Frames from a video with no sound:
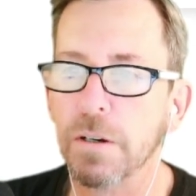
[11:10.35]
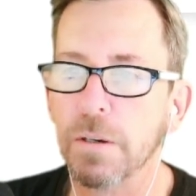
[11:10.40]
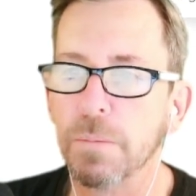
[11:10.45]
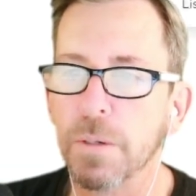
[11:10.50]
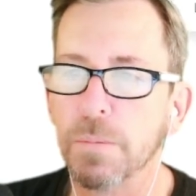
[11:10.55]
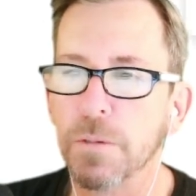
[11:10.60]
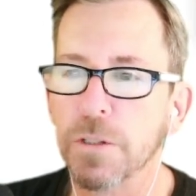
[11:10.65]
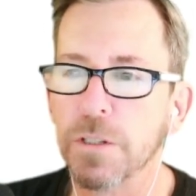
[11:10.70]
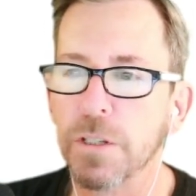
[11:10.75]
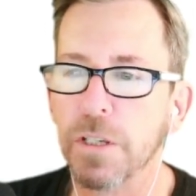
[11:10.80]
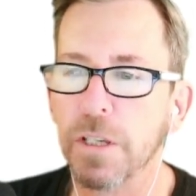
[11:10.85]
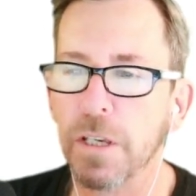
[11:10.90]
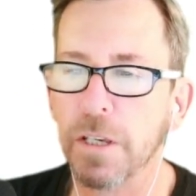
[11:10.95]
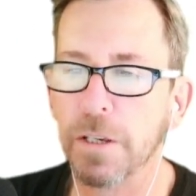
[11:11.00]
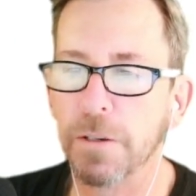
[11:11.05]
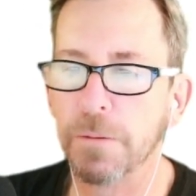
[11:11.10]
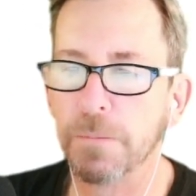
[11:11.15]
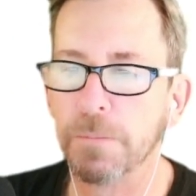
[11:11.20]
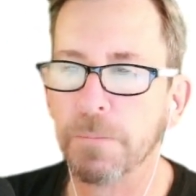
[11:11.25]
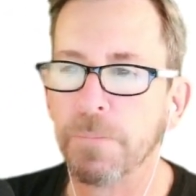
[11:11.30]
I remember
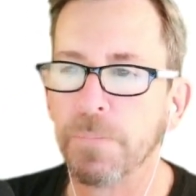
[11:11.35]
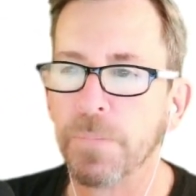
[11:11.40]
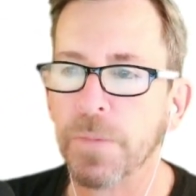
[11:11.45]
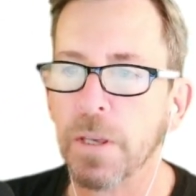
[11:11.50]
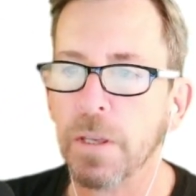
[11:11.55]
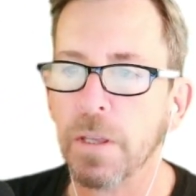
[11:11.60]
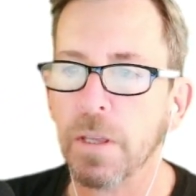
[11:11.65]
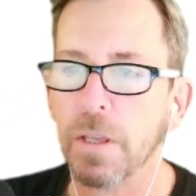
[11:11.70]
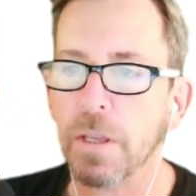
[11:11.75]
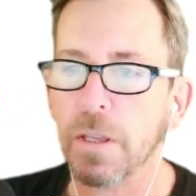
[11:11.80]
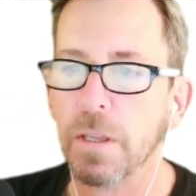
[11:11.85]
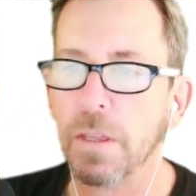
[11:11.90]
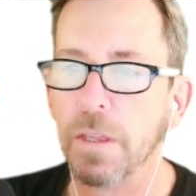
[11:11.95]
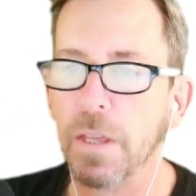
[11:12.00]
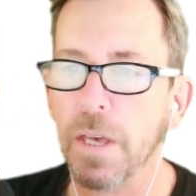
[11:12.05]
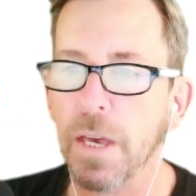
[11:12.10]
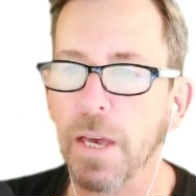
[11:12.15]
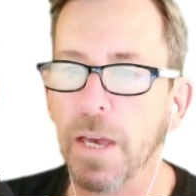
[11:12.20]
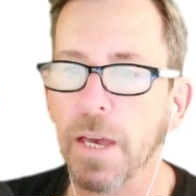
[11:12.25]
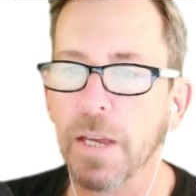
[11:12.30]
seeing
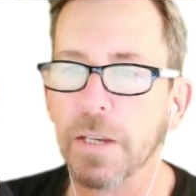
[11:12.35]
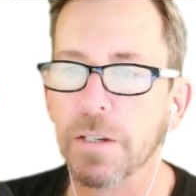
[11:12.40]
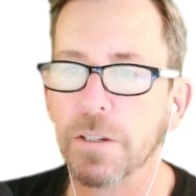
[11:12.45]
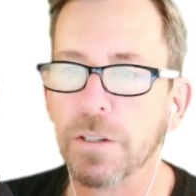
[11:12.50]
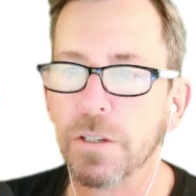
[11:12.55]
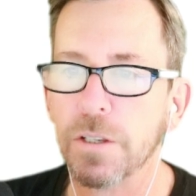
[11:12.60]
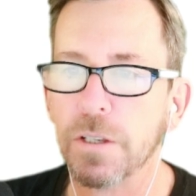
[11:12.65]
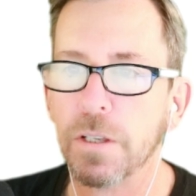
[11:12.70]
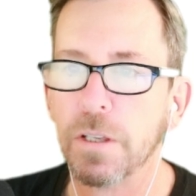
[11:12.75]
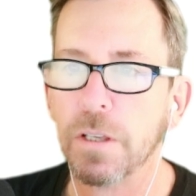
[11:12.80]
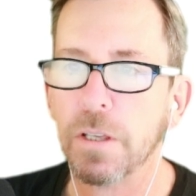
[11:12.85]
that